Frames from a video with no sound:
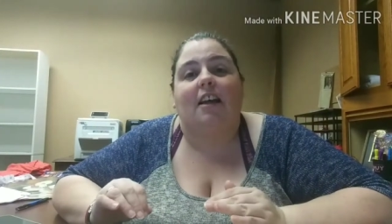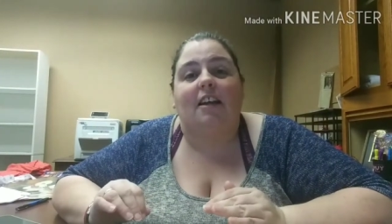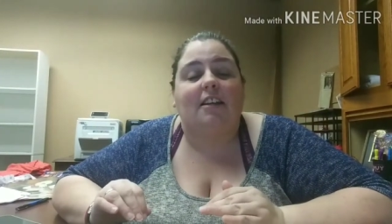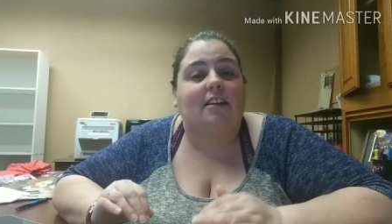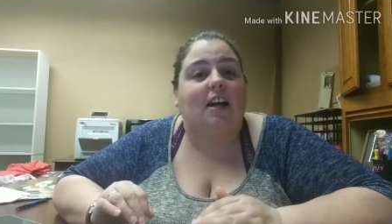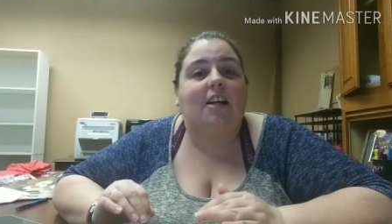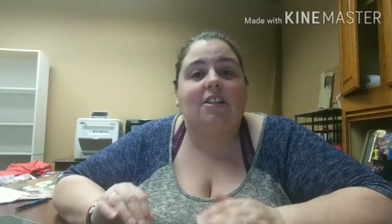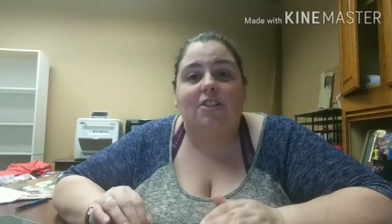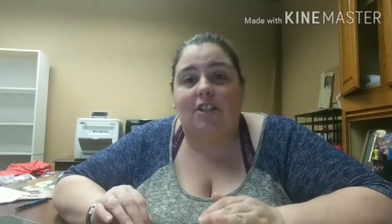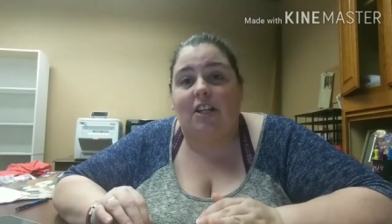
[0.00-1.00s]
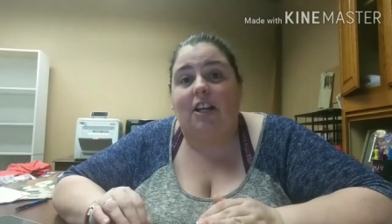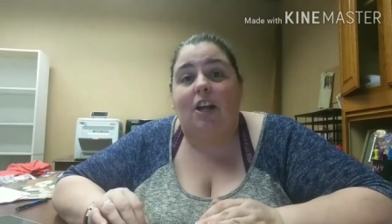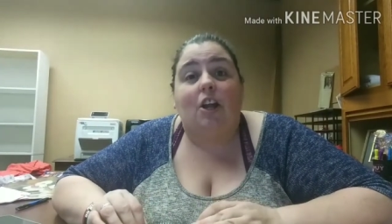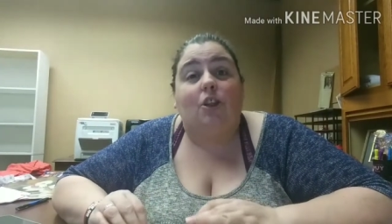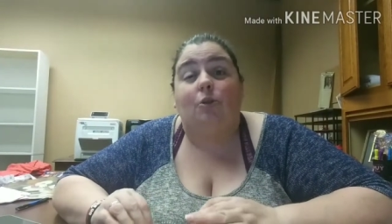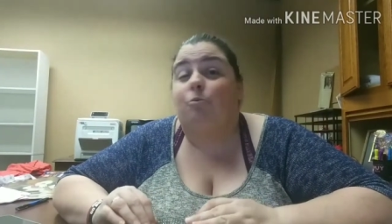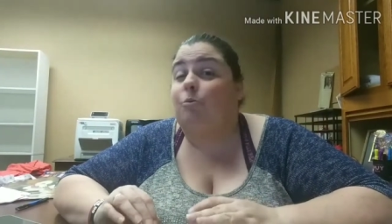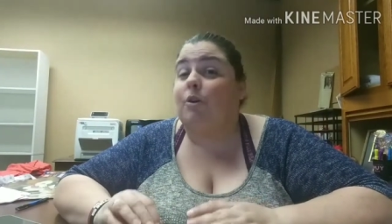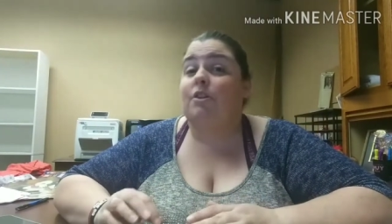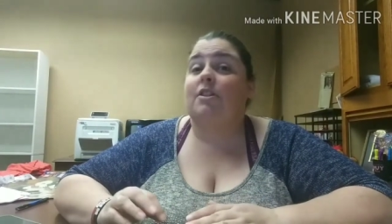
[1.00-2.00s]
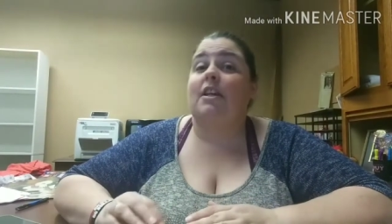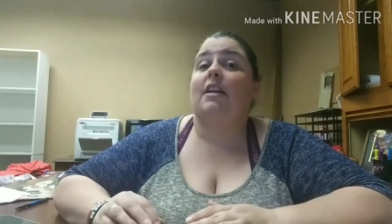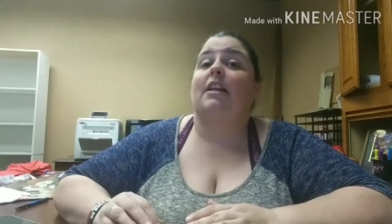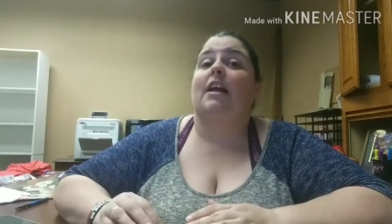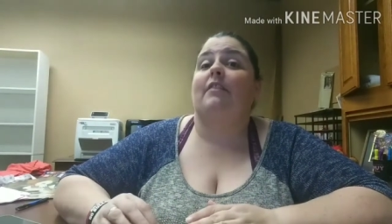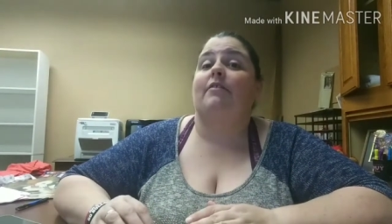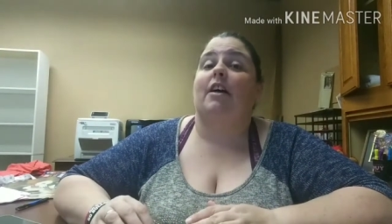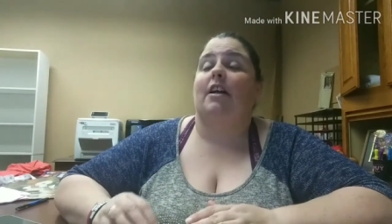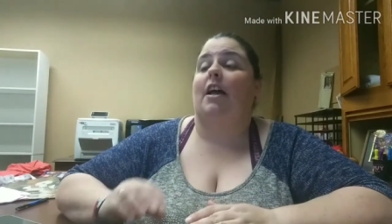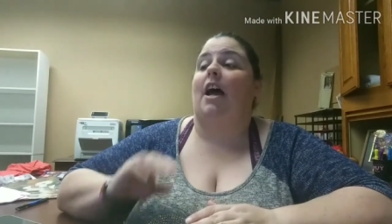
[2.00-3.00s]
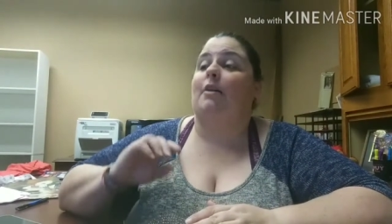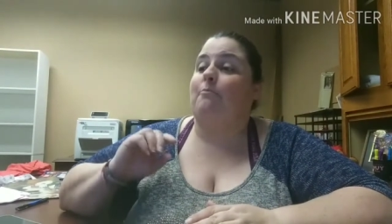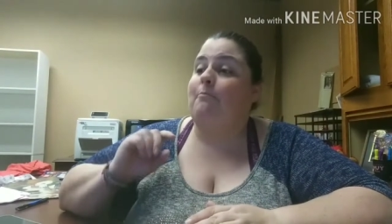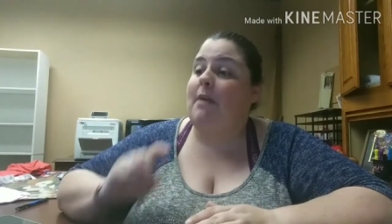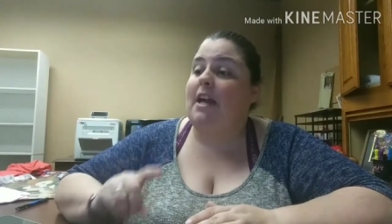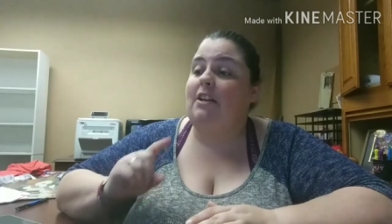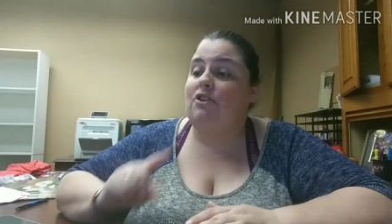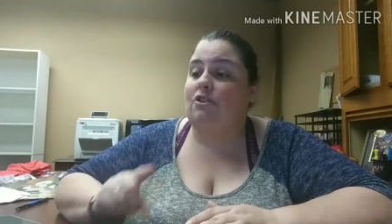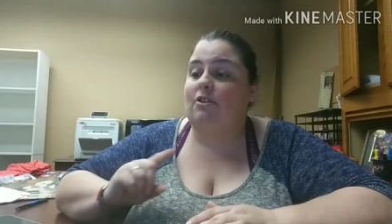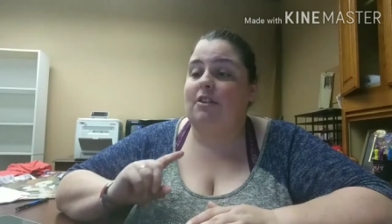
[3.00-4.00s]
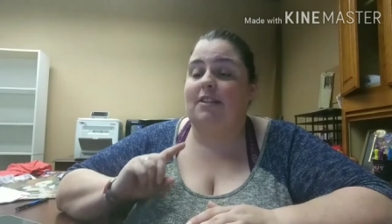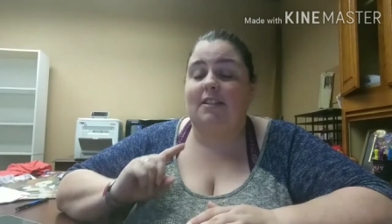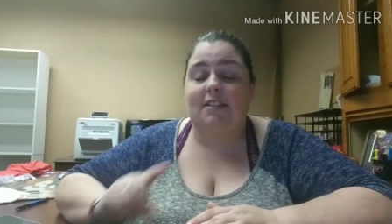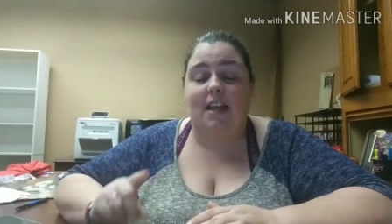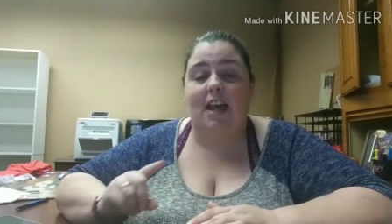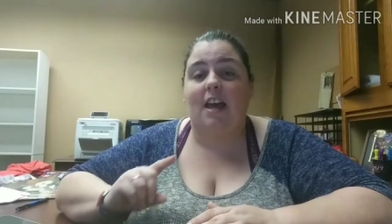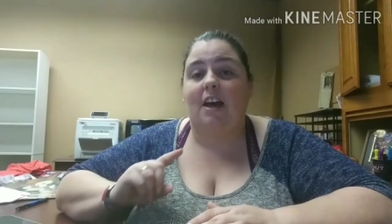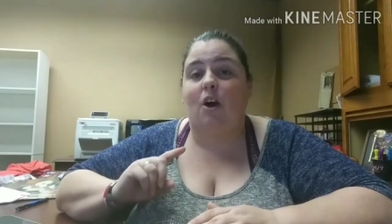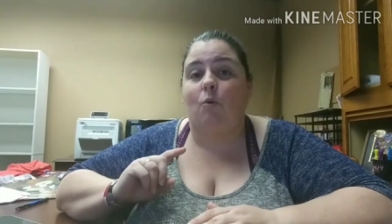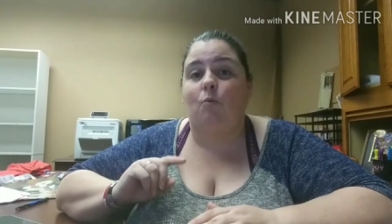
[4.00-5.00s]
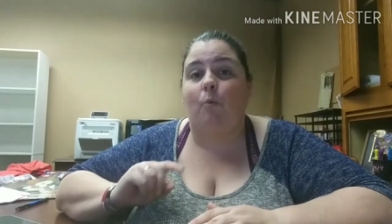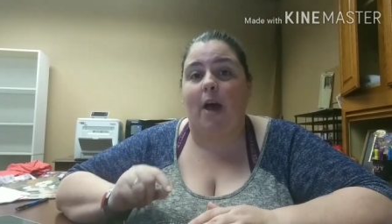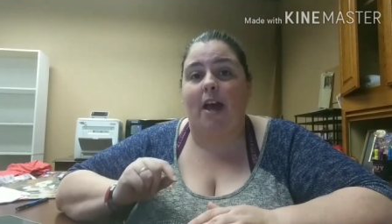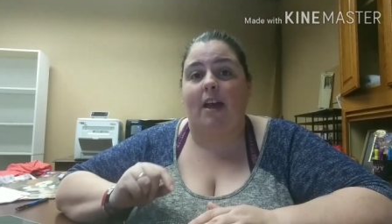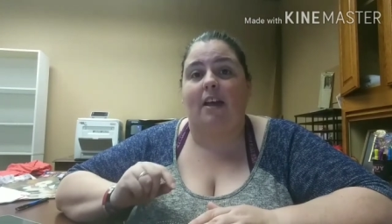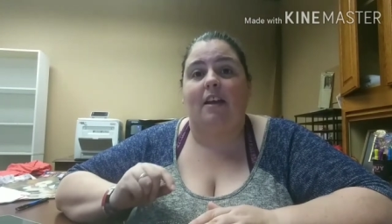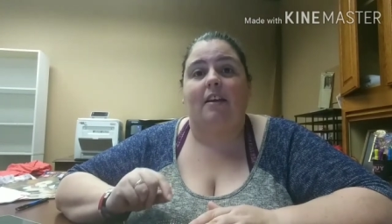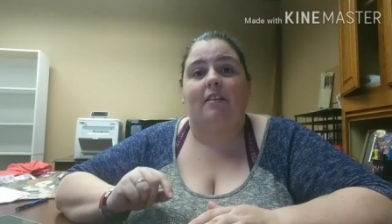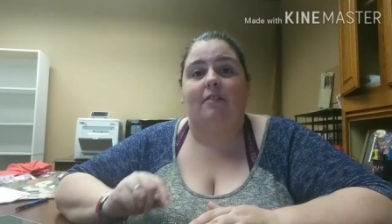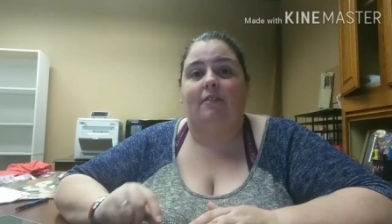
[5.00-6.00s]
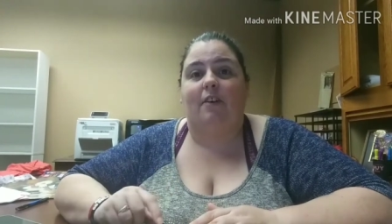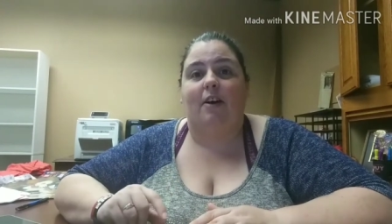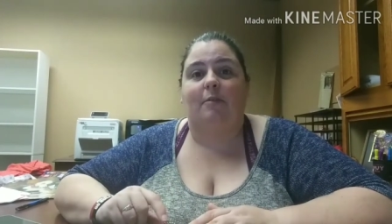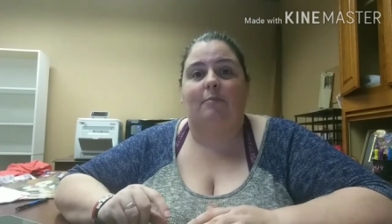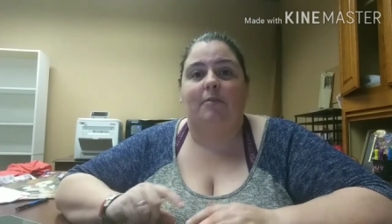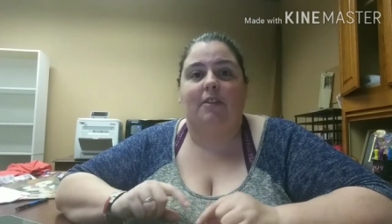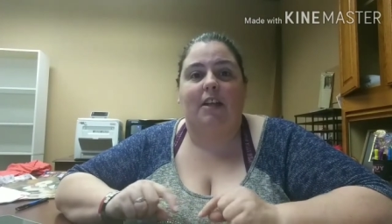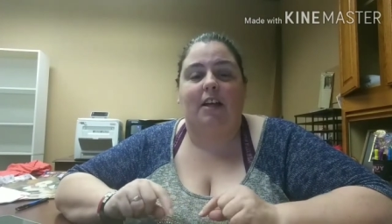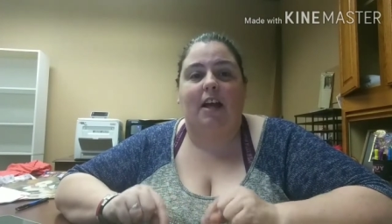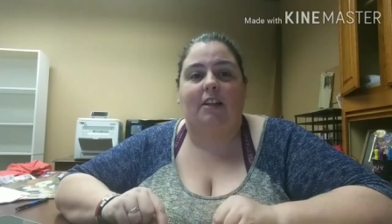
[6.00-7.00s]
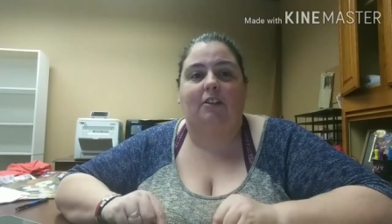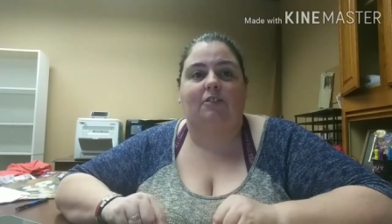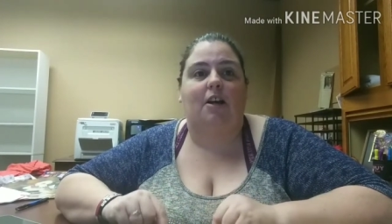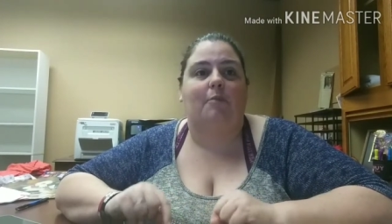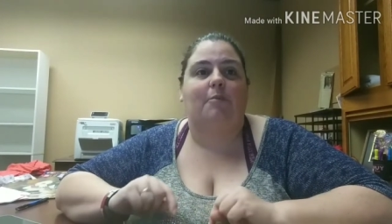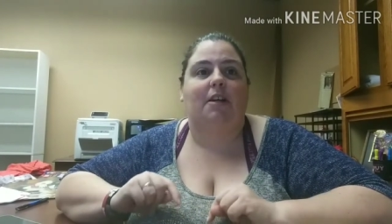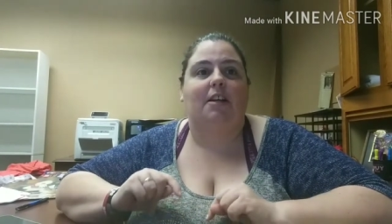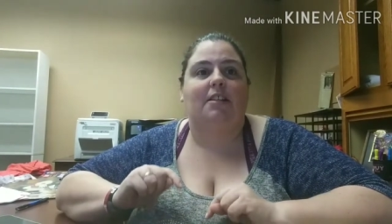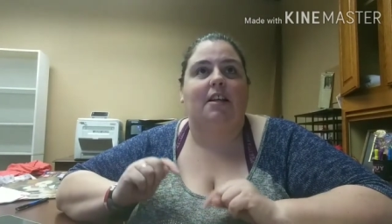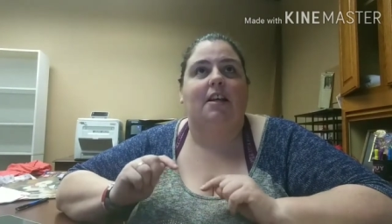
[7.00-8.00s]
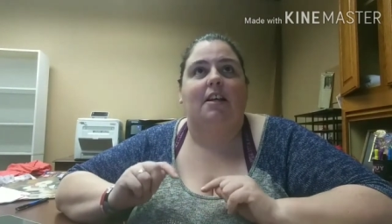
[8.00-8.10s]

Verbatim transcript: I did not cheat the worst thing that I've done. I made sure to stay away from the halo top because